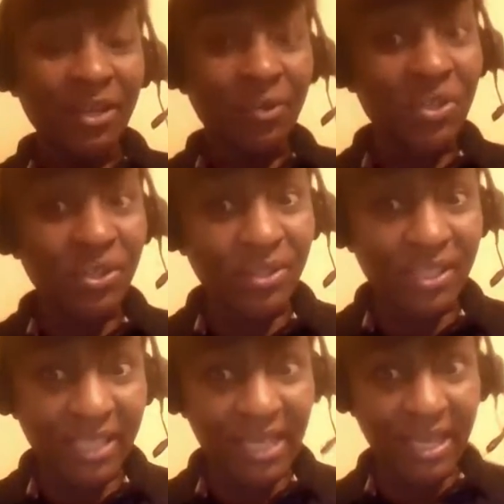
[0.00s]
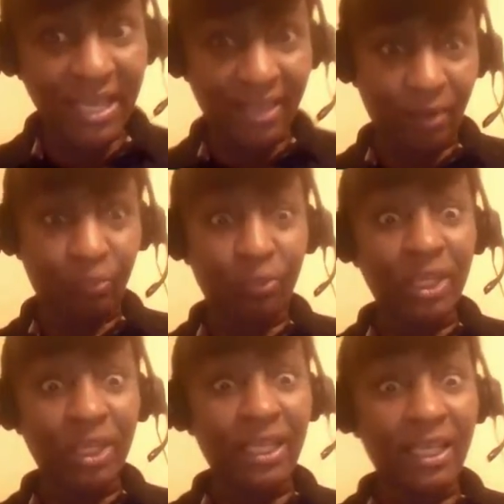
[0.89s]
you're still seeing that
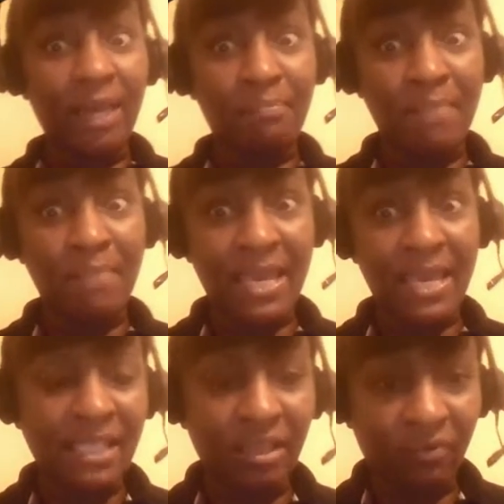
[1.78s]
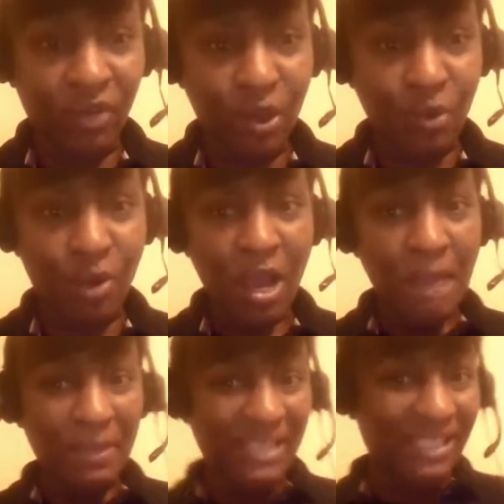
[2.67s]
really amazing view,
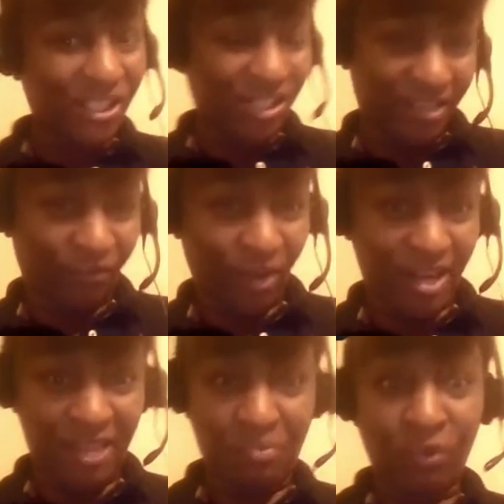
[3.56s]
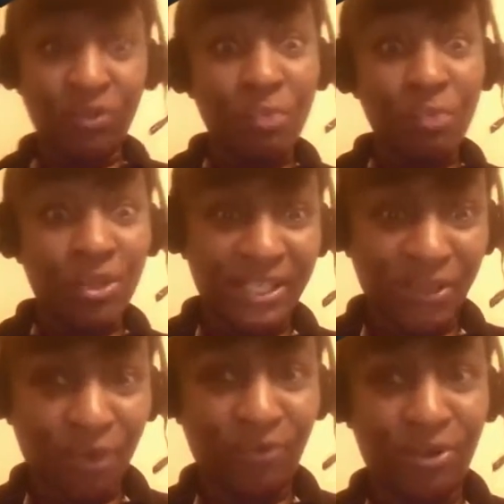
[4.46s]
but it's just different. And move two more
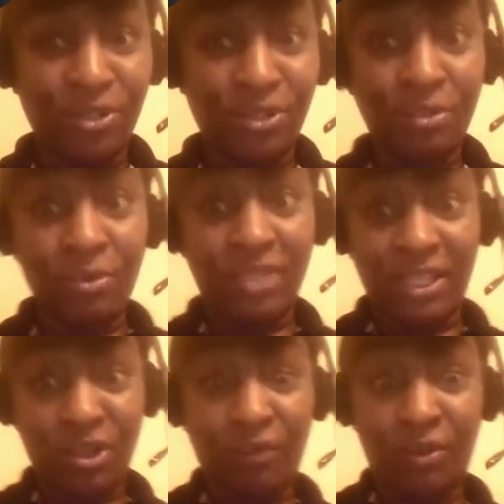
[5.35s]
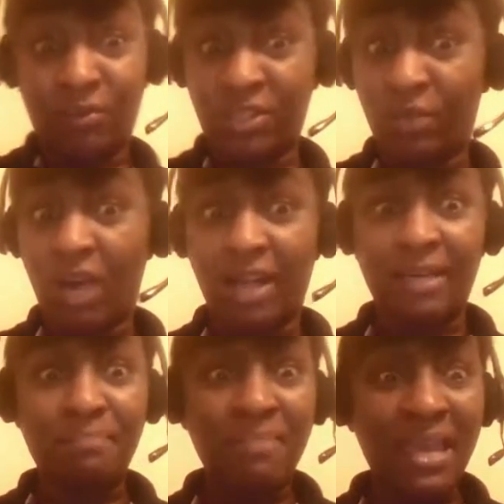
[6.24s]
seats over and two more seats over, you still got an
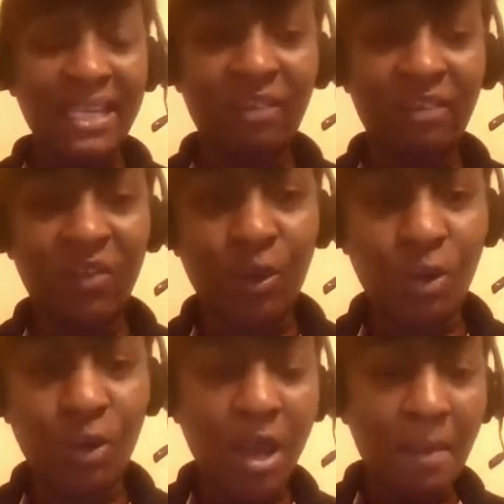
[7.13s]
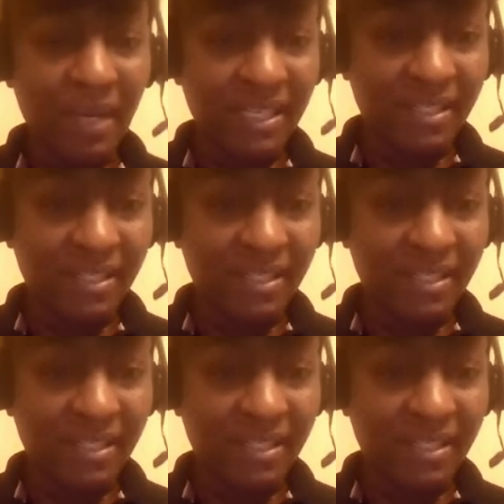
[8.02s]
amazing view, but it's